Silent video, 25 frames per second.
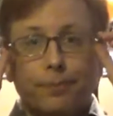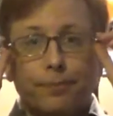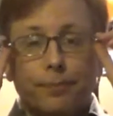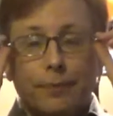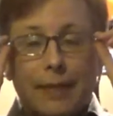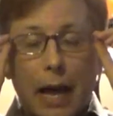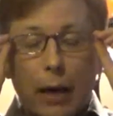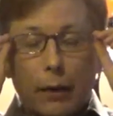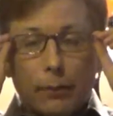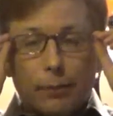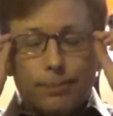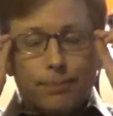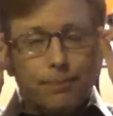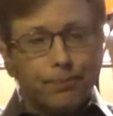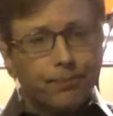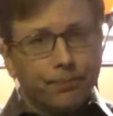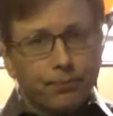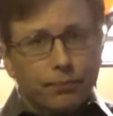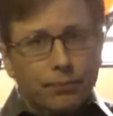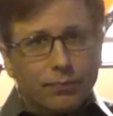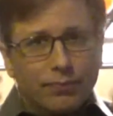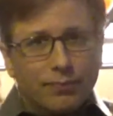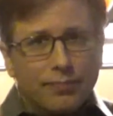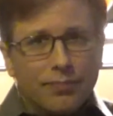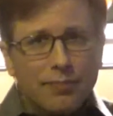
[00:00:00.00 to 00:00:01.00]
Now,
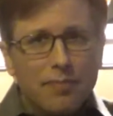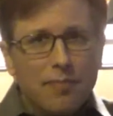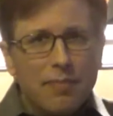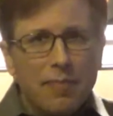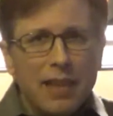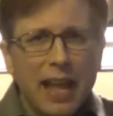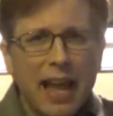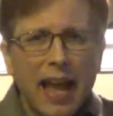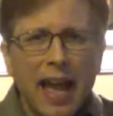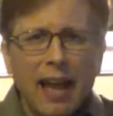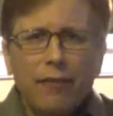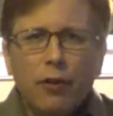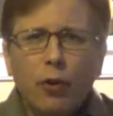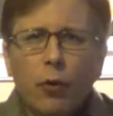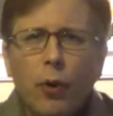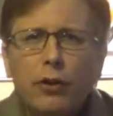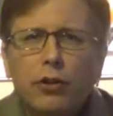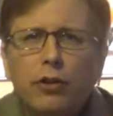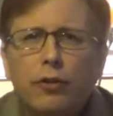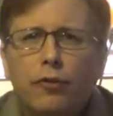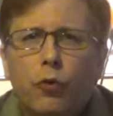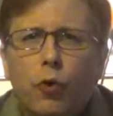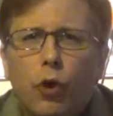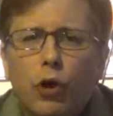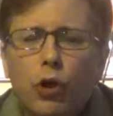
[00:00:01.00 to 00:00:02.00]
I have a
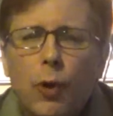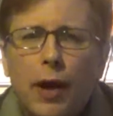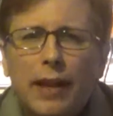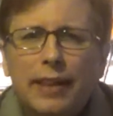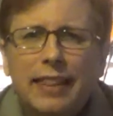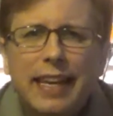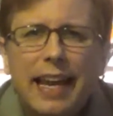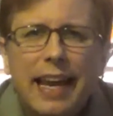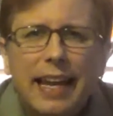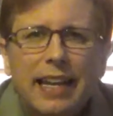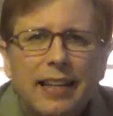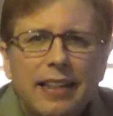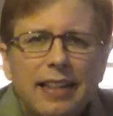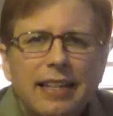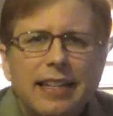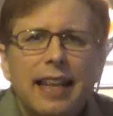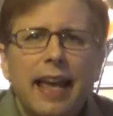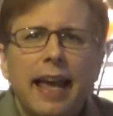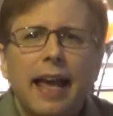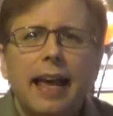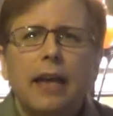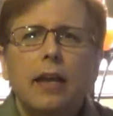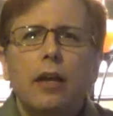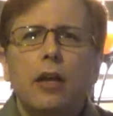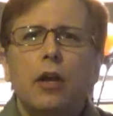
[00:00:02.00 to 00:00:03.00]
question for you. At the end of the
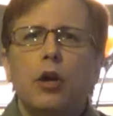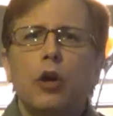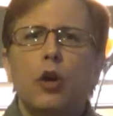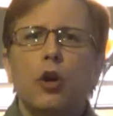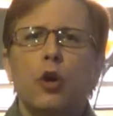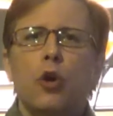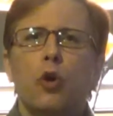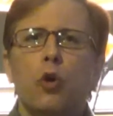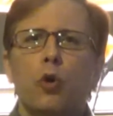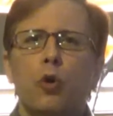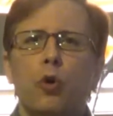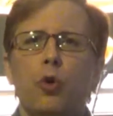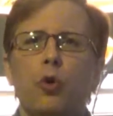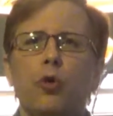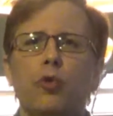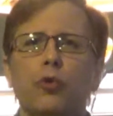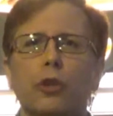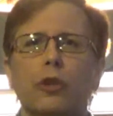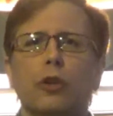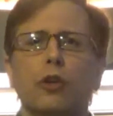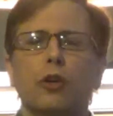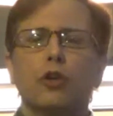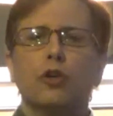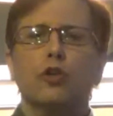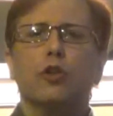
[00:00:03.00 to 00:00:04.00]
day, who's
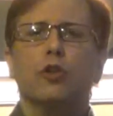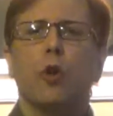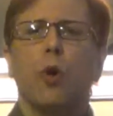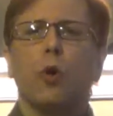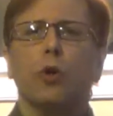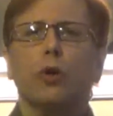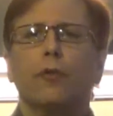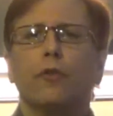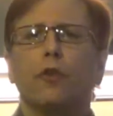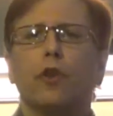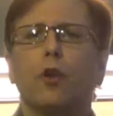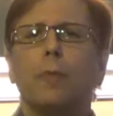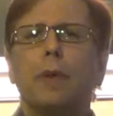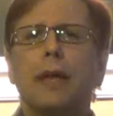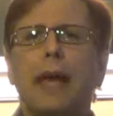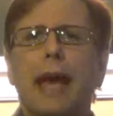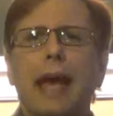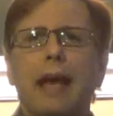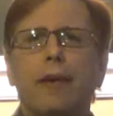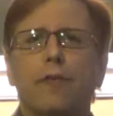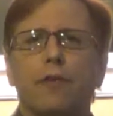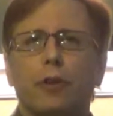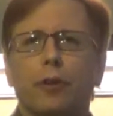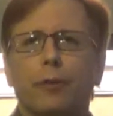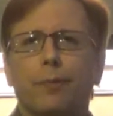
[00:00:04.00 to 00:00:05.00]
in control of your
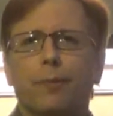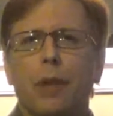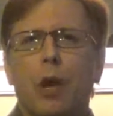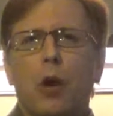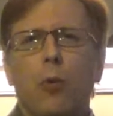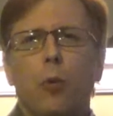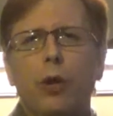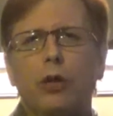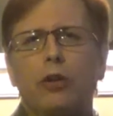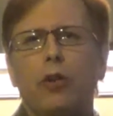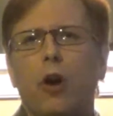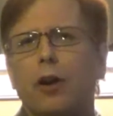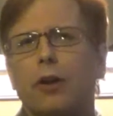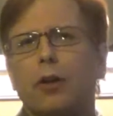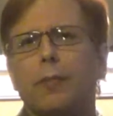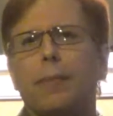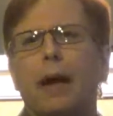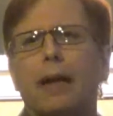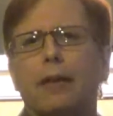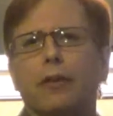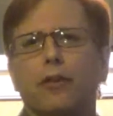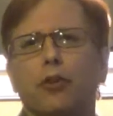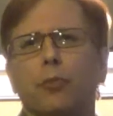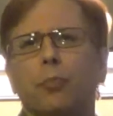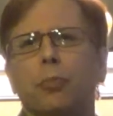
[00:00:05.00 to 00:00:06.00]
behavior? We talked
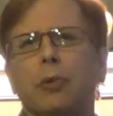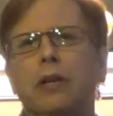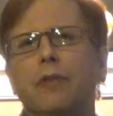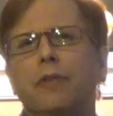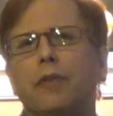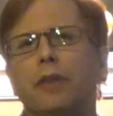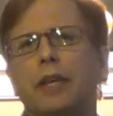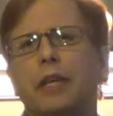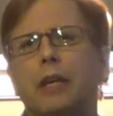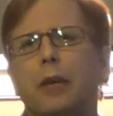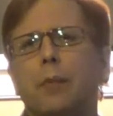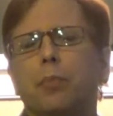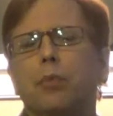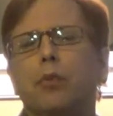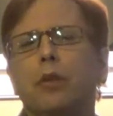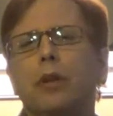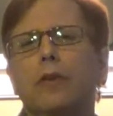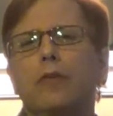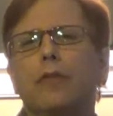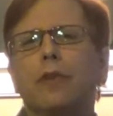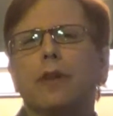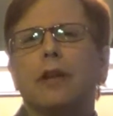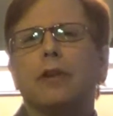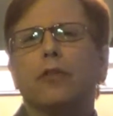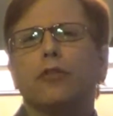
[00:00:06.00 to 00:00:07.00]
about this briefly in a
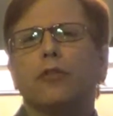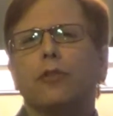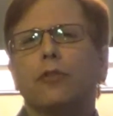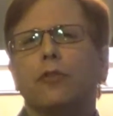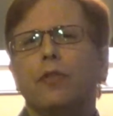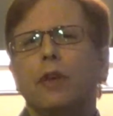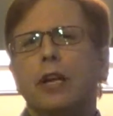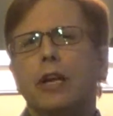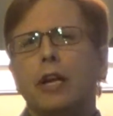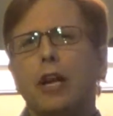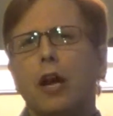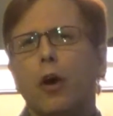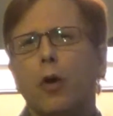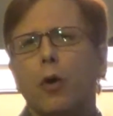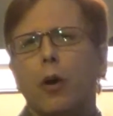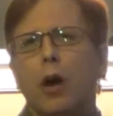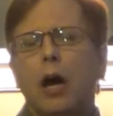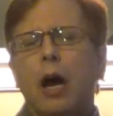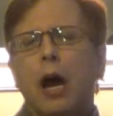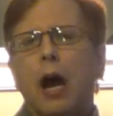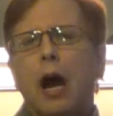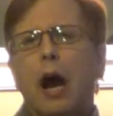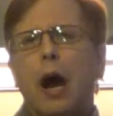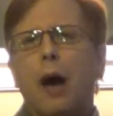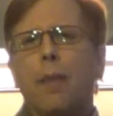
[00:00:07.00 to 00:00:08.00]
previous video
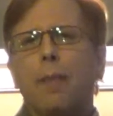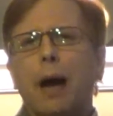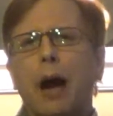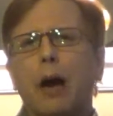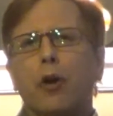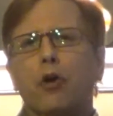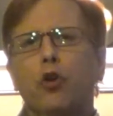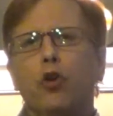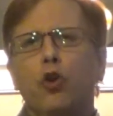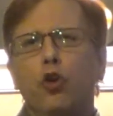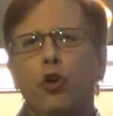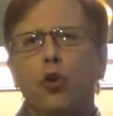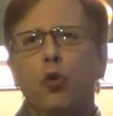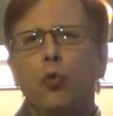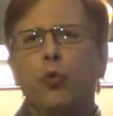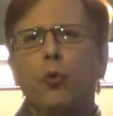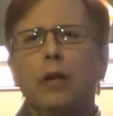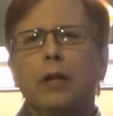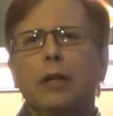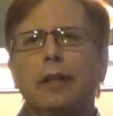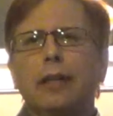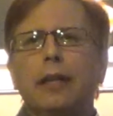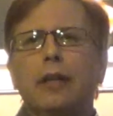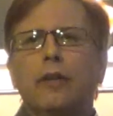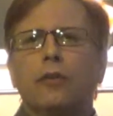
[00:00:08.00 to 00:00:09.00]
about who
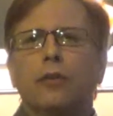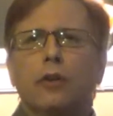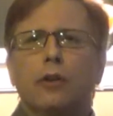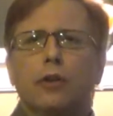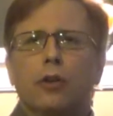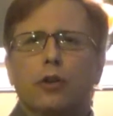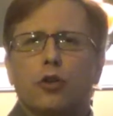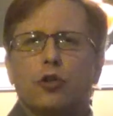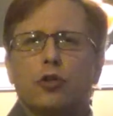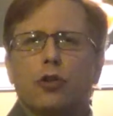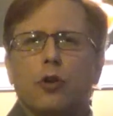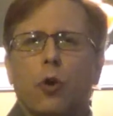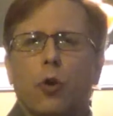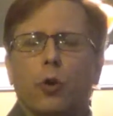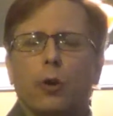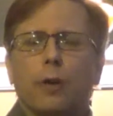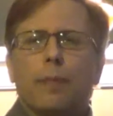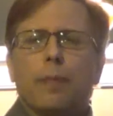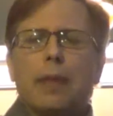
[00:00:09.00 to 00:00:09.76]
really is in control.